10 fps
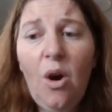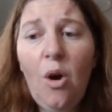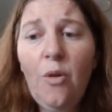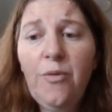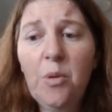
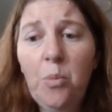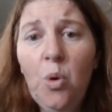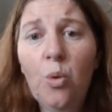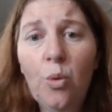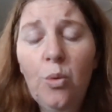of the
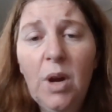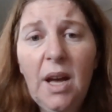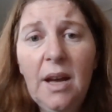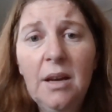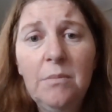mall.
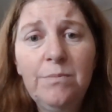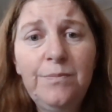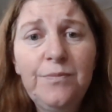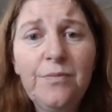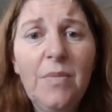
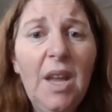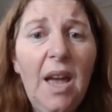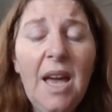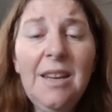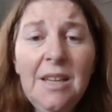And
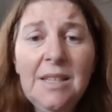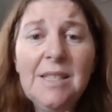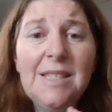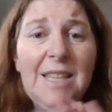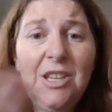it had
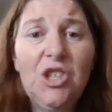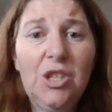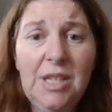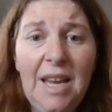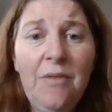
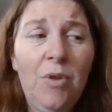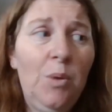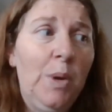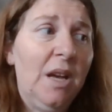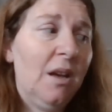sections
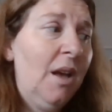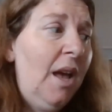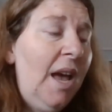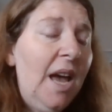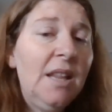everywhere.
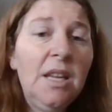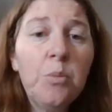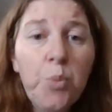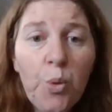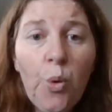And the
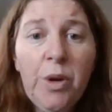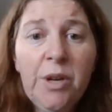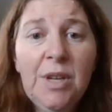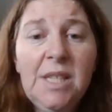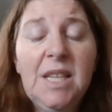
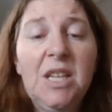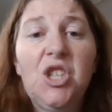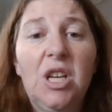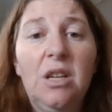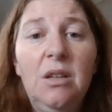embroidery
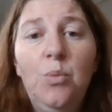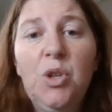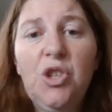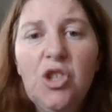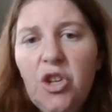section,
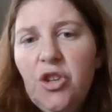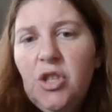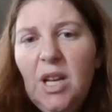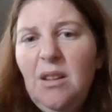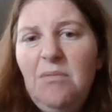which is
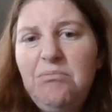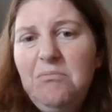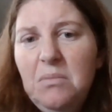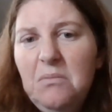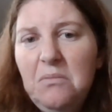usually,
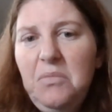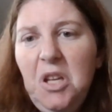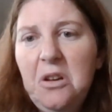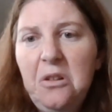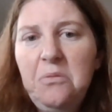
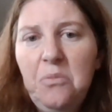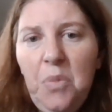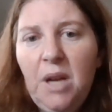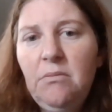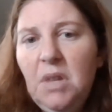
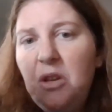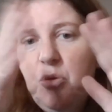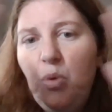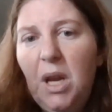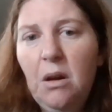one
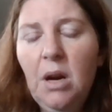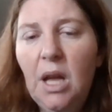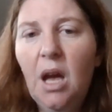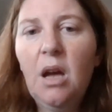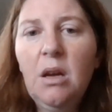little
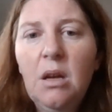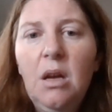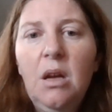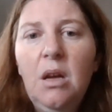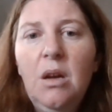area,
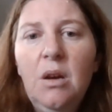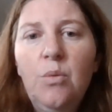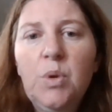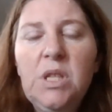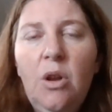
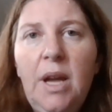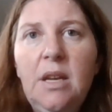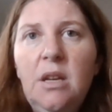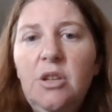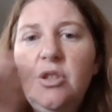was
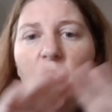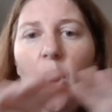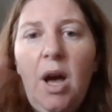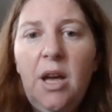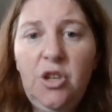like an
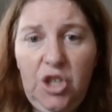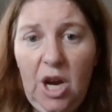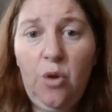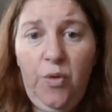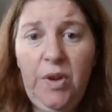entire
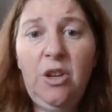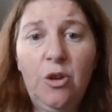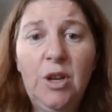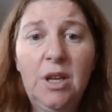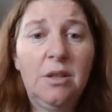shelving
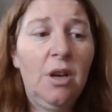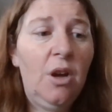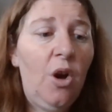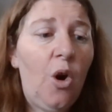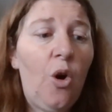unit
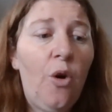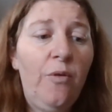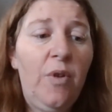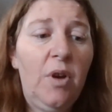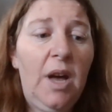of